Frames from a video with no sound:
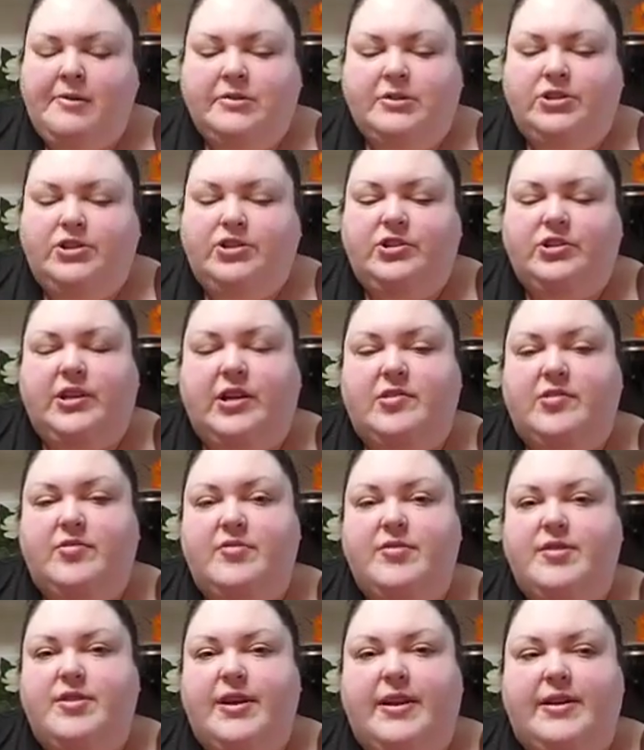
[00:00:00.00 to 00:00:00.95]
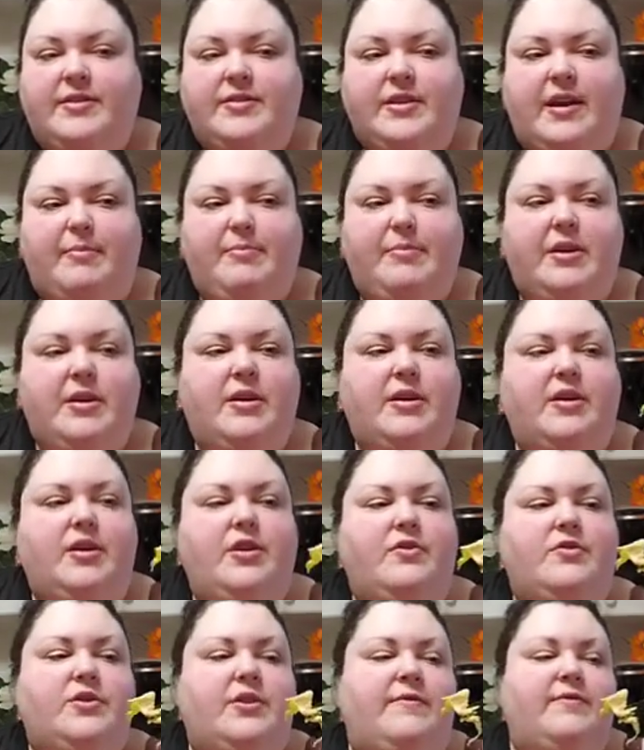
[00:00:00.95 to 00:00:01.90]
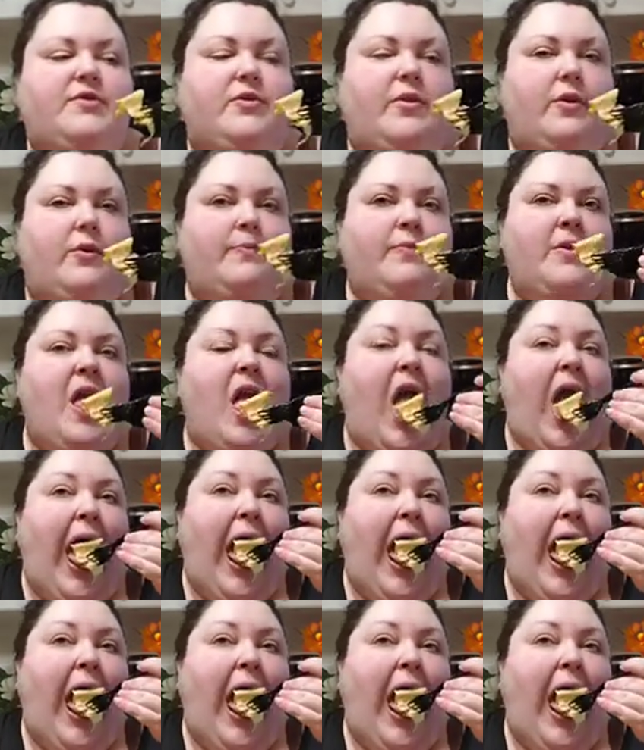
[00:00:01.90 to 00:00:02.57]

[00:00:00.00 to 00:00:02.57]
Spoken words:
let's just get to the things I'm being accused of. So